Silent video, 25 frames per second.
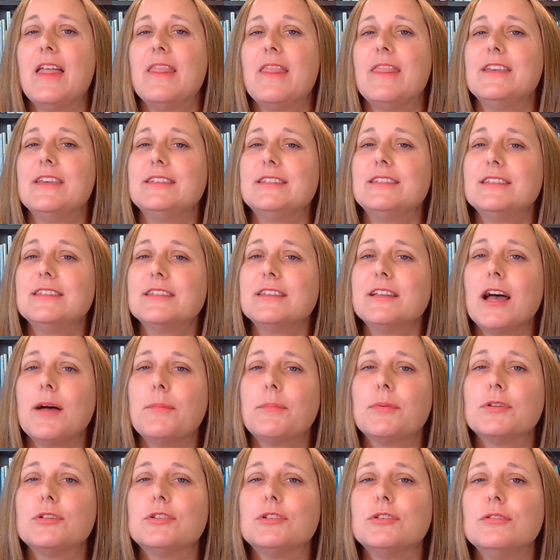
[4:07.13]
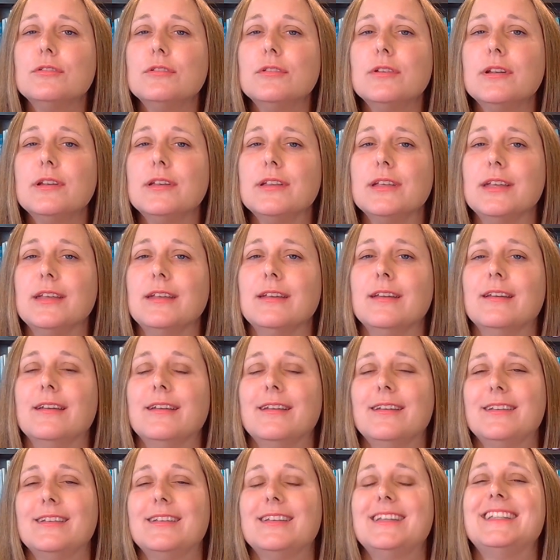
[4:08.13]
this is an opportunity
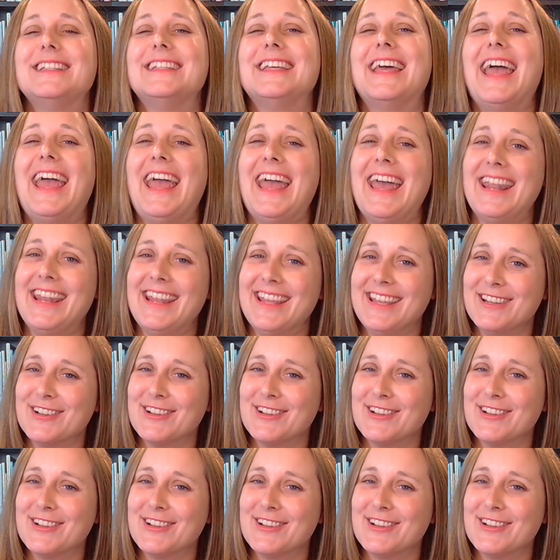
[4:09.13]
to edit your